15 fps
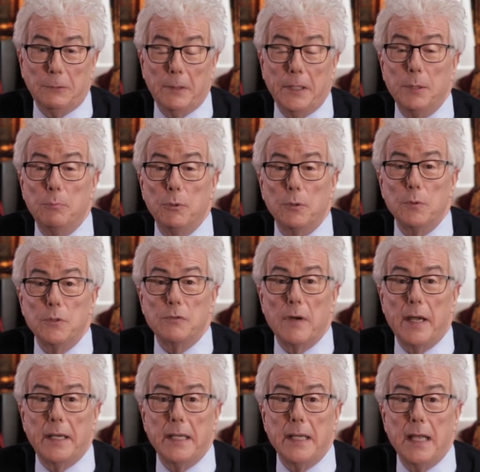When the book was
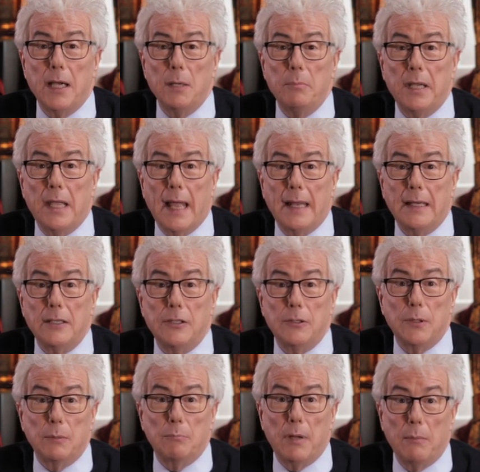ready, I began
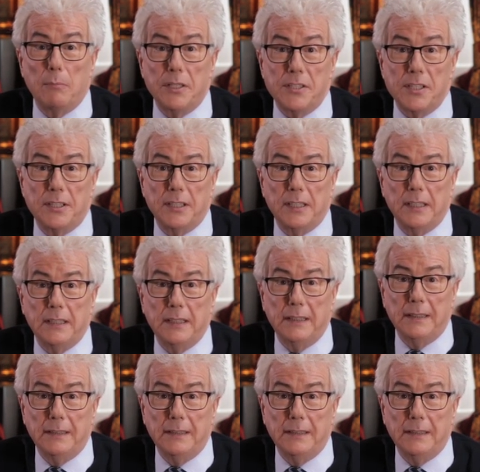doing publicity.